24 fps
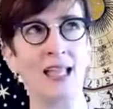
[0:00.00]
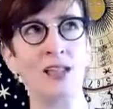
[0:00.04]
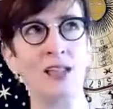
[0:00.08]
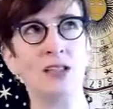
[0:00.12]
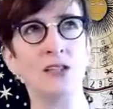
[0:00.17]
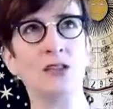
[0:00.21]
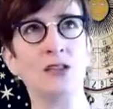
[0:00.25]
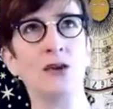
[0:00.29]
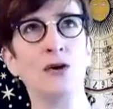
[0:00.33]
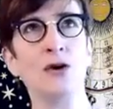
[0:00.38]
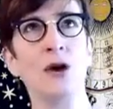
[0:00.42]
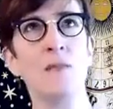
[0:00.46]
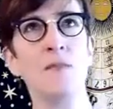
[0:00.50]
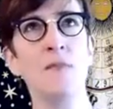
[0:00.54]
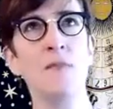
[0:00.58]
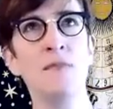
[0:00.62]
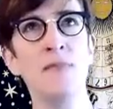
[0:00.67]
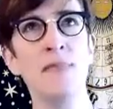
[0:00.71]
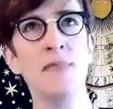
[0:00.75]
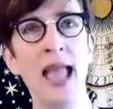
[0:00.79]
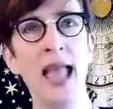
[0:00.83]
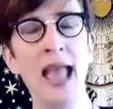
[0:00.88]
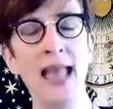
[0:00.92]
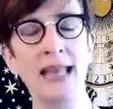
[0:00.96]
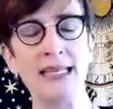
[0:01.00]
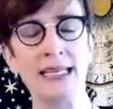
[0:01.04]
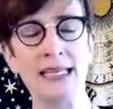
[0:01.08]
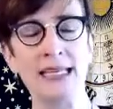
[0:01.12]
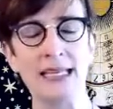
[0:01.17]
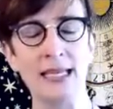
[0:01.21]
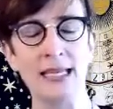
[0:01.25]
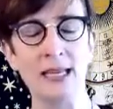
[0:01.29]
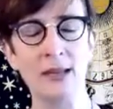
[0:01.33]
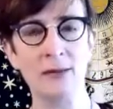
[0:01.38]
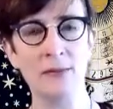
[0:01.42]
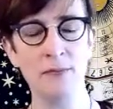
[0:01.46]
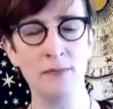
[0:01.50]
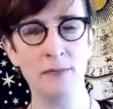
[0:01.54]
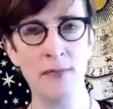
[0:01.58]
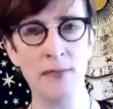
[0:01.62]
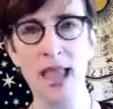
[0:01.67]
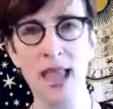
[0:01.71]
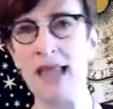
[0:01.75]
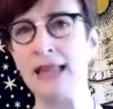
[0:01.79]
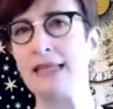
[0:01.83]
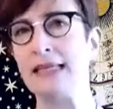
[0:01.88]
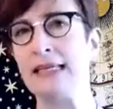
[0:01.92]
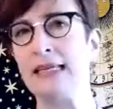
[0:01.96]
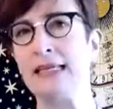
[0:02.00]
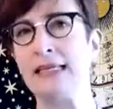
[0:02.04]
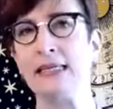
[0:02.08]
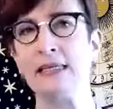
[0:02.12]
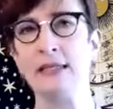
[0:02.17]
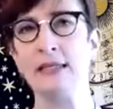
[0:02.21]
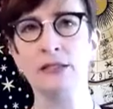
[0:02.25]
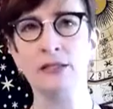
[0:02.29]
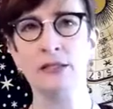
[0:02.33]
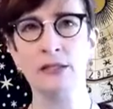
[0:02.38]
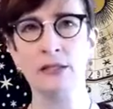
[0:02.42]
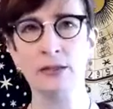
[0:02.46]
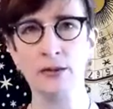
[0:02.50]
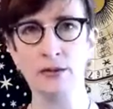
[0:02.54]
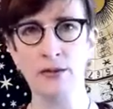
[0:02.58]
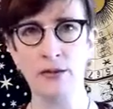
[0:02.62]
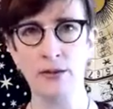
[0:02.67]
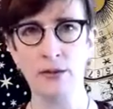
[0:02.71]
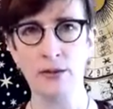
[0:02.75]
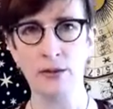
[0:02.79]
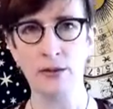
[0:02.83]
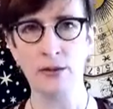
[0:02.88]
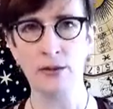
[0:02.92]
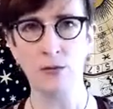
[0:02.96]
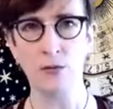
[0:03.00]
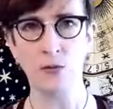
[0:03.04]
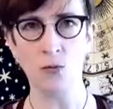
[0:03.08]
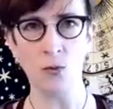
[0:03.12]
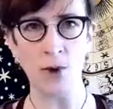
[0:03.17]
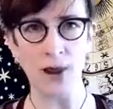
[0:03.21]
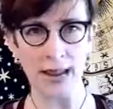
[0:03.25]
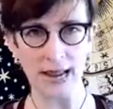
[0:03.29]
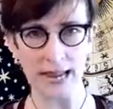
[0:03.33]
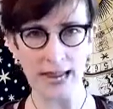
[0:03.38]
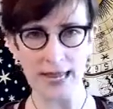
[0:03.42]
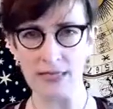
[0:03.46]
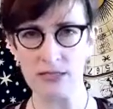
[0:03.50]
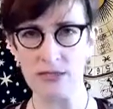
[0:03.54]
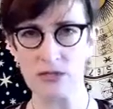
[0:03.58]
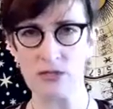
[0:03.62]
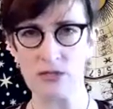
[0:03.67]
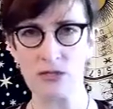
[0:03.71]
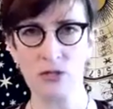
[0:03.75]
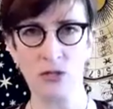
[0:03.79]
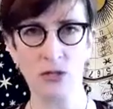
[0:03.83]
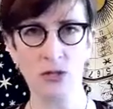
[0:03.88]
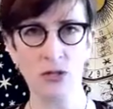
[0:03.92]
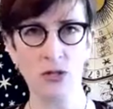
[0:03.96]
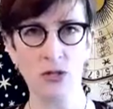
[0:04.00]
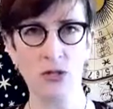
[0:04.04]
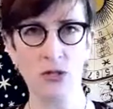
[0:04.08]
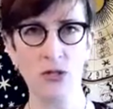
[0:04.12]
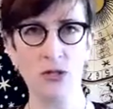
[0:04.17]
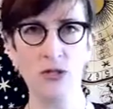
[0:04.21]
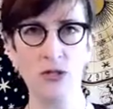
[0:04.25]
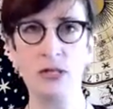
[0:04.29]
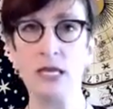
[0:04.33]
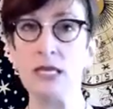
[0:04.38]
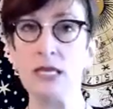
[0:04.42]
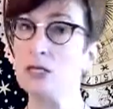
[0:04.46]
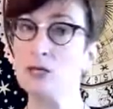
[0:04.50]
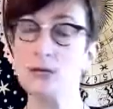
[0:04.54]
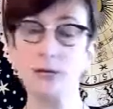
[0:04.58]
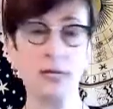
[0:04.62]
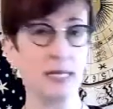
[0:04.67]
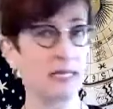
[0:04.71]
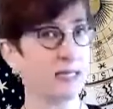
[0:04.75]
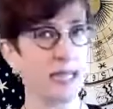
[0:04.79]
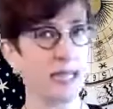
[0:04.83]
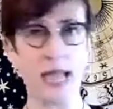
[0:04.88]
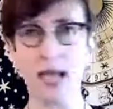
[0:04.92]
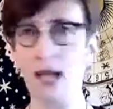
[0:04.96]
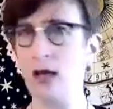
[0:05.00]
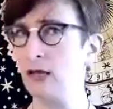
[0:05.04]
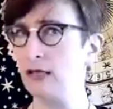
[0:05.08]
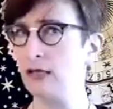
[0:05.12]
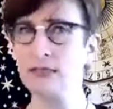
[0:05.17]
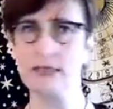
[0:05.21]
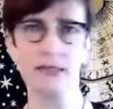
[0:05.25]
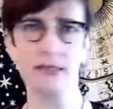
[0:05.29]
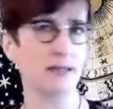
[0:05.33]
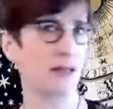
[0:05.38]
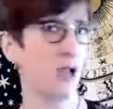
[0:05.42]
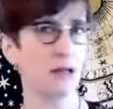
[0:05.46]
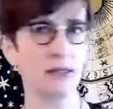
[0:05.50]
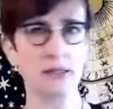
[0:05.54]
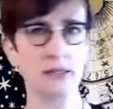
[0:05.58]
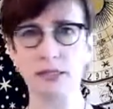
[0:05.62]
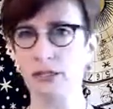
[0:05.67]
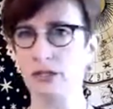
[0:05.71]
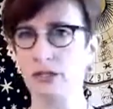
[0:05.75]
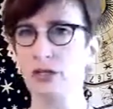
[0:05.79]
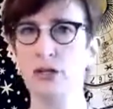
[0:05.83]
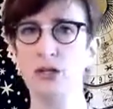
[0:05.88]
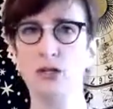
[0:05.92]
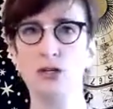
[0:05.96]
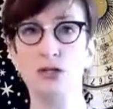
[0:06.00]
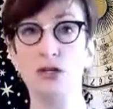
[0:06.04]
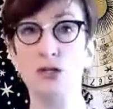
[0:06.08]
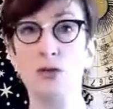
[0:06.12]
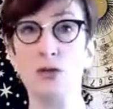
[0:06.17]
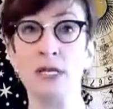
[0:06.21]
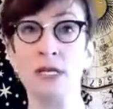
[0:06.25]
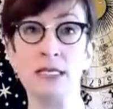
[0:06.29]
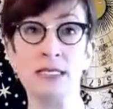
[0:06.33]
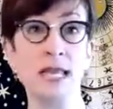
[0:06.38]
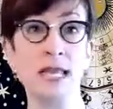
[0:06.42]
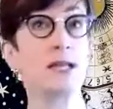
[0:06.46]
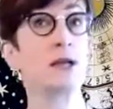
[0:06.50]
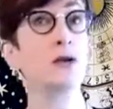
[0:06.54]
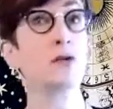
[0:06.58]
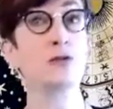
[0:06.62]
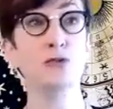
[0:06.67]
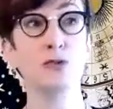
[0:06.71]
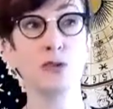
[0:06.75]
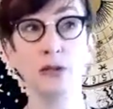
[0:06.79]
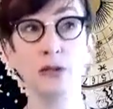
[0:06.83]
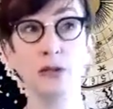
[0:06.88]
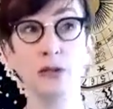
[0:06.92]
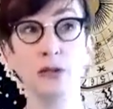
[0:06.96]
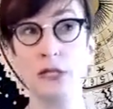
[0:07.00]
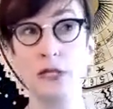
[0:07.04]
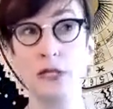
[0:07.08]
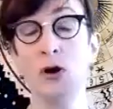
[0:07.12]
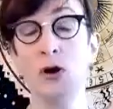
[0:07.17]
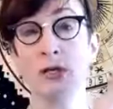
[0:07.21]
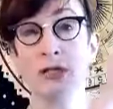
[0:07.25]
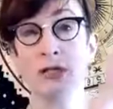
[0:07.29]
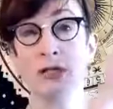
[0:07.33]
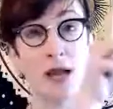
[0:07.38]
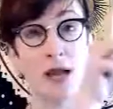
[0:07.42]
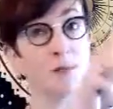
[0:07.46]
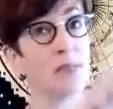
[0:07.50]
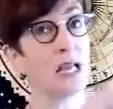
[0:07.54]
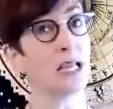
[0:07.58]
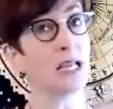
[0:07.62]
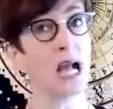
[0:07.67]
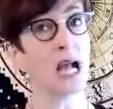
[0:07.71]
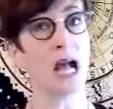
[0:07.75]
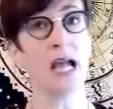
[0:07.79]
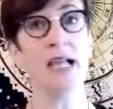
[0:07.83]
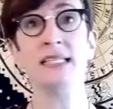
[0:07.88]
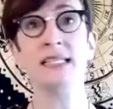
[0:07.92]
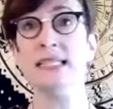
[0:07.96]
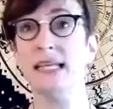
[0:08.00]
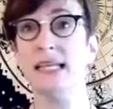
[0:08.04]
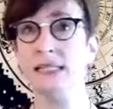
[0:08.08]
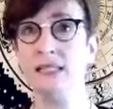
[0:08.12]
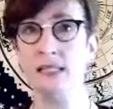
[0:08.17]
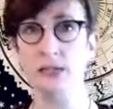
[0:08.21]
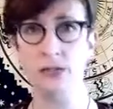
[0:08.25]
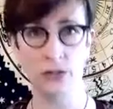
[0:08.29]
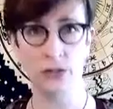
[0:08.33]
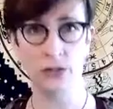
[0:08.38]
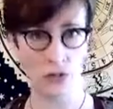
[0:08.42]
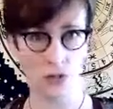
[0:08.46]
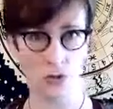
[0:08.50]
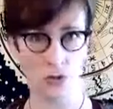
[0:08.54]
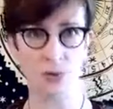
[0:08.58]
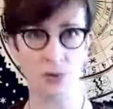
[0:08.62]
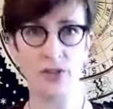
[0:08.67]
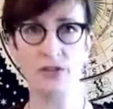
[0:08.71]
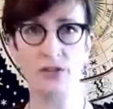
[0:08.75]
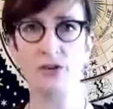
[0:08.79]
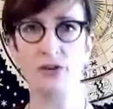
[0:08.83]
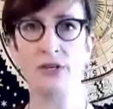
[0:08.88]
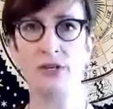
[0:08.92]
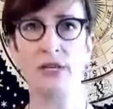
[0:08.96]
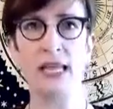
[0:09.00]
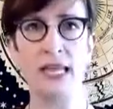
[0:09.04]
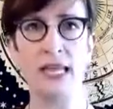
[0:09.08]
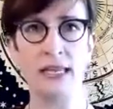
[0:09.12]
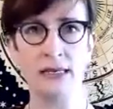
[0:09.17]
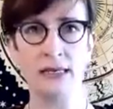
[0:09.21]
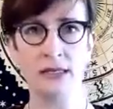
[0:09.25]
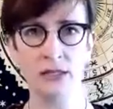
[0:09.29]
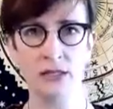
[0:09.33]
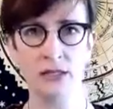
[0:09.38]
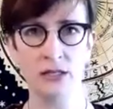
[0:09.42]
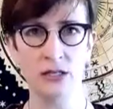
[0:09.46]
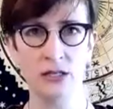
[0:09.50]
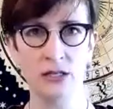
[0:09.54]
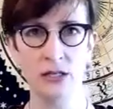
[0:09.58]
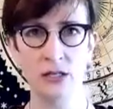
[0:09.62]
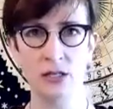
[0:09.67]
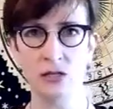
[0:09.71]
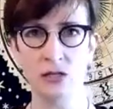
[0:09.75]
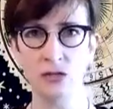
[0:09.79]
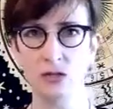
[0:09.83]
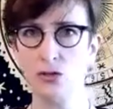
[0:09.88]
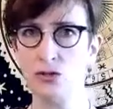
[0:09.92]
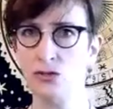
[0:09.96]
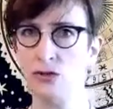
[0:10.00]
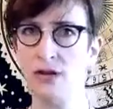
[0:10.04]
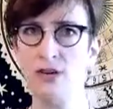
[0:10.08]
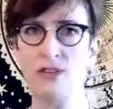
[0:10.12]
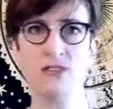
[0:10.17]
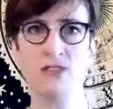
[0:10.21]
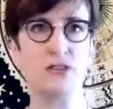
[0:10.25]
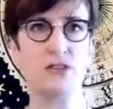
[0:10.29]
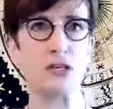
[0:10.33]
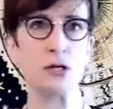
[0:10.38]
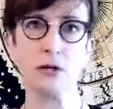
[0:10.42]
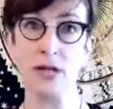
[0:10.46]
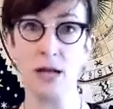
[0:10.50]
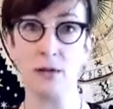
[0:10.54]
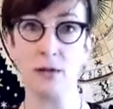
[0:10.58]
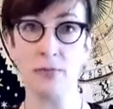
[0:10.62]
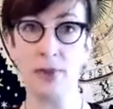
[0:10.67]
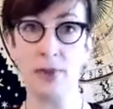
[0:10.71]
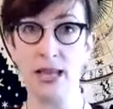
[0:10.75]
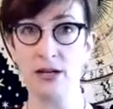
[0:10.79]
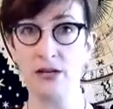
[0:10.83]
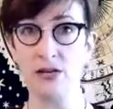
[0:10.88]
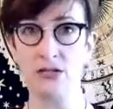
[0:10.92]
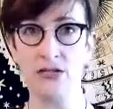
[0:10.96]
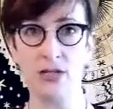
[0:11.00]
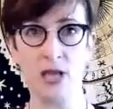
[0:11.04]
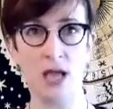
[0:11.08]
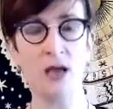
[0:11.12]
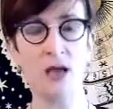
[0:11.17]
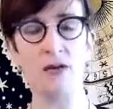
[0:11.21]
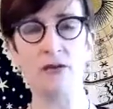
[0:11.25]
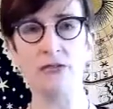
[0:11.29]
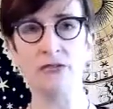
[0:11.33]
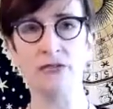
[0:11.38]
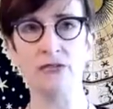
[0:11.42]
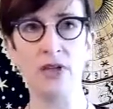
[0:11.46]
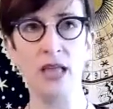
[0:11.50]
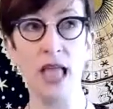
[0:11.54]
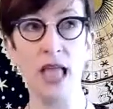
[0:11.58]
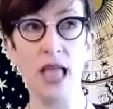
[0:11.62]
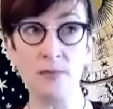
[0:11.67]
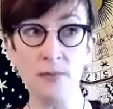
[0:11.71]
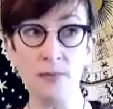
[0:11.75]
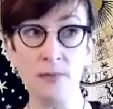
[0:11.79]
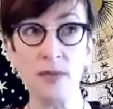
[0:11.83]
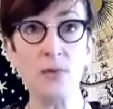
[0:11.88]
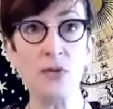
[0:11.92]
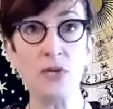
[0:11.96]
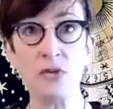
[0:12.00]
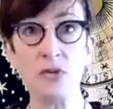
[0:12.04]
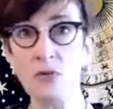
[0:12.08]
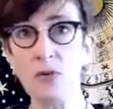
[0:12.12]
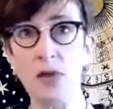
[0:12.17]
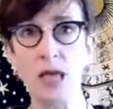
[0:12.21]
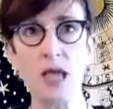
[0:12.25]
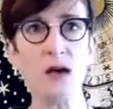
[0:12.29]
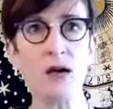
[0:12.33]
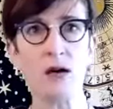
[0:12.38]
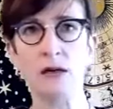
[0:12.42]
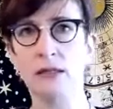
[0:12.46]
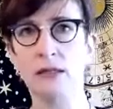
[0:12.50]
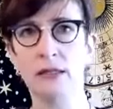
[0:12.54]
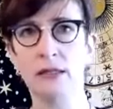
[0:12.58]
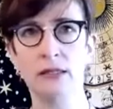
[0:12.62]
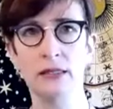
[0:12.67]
there are many, many ways that you can get unstuck. You can take a really long time, like I did with your kid, to try to figure it out by yourself. And maybe you will.